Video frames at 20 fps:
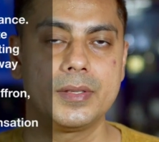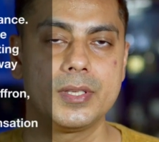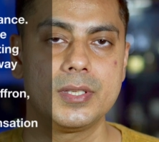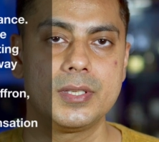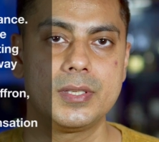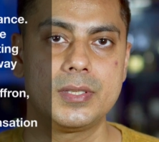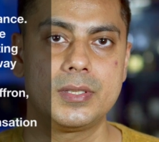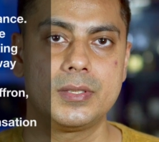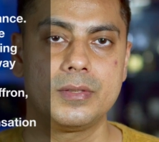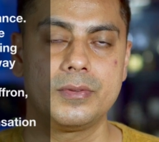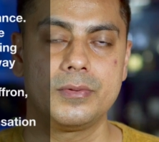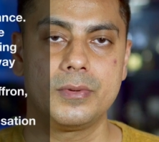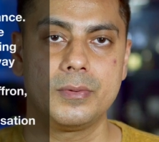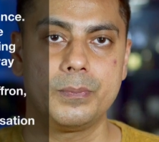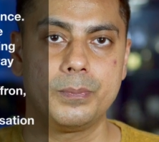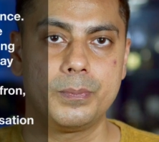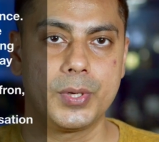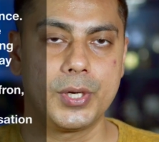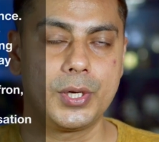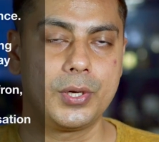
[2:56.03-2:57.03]
this
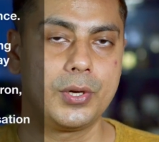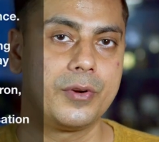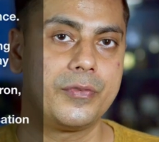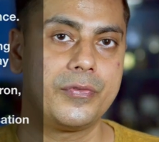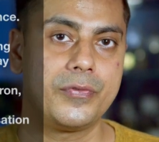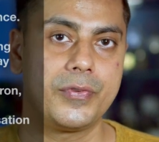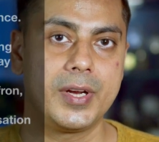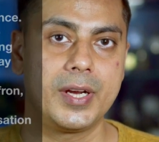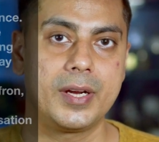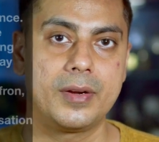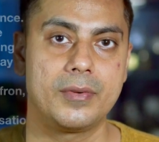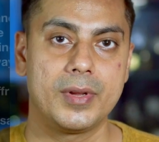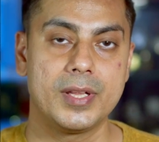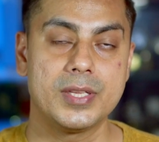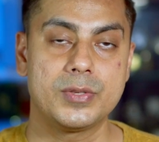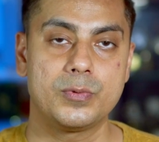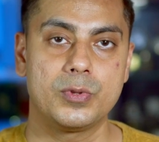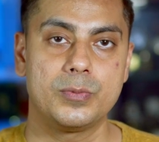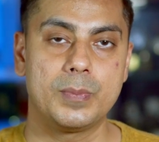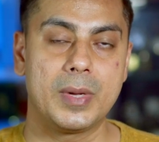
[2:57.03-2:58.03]
particular
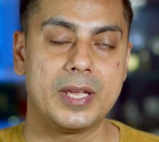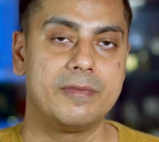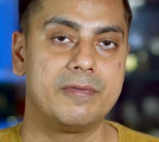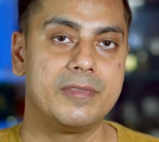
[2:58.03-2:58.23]
fragrance with my